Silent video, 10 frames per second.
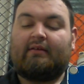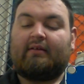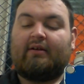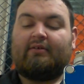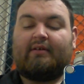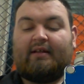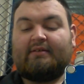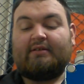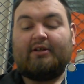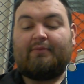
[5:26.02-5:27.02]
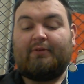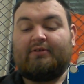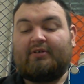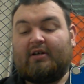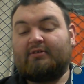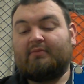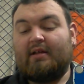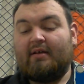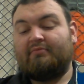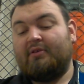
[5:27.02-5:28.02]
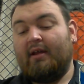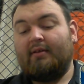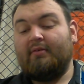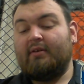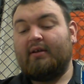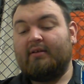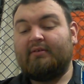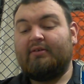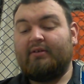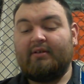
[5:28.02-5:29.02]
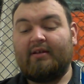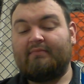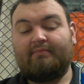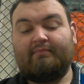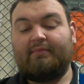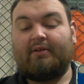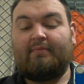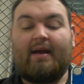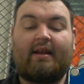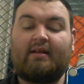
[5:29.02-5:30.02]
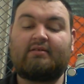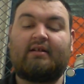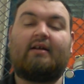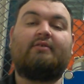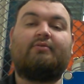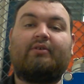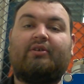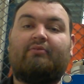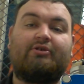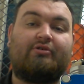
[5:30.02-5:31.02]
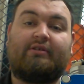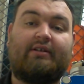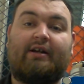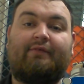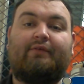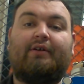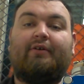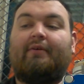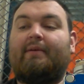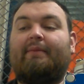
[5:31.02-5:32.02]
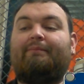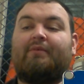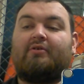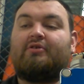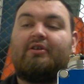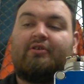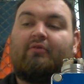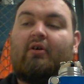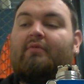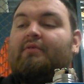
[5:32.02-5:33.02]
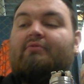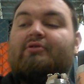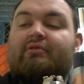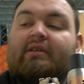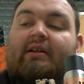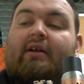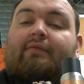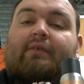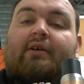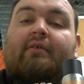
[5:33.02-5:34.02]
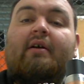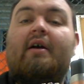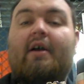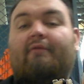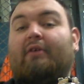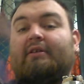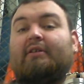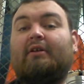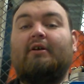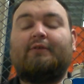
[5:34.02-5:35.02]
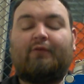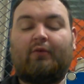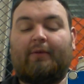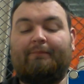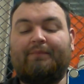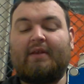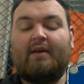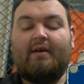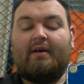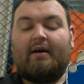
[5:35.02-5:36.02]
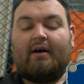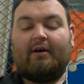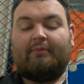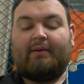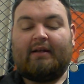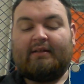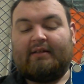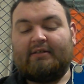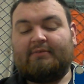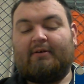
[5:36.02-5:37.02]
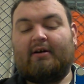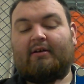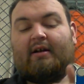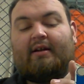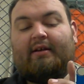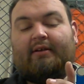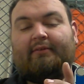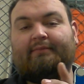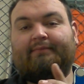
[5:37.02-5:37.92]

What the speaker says: you know, is it going to produce an awesome cloud? Yeah, you can get you know, badass clouds with the restricted airflow. I mean, there's nothing wrong with a restricted airflow if you got the lungs for it. And in this mod right here,